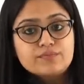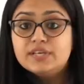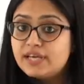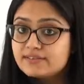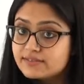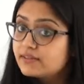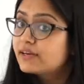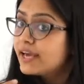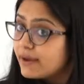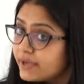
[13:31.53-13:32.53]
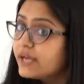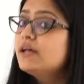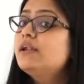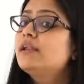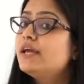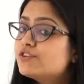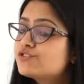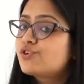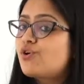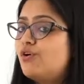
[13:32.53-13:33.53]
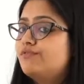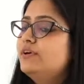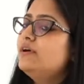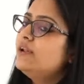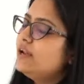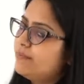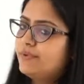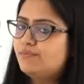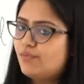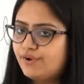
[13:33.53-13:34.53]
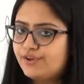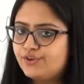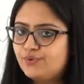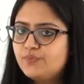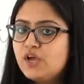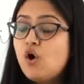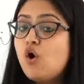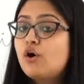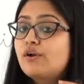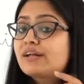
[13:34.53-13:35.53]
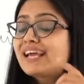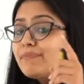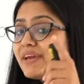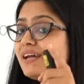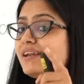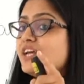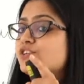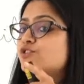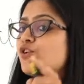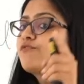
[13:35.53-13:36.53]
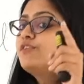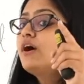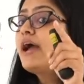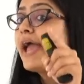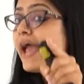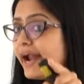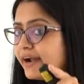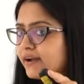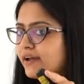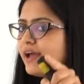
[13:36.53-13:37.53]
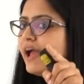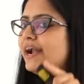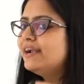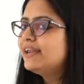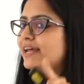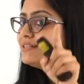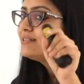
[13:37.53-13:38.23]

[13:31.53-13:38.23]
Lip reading: Yes, the chemical nature of the lipid molecule or chemical nature of the head and tail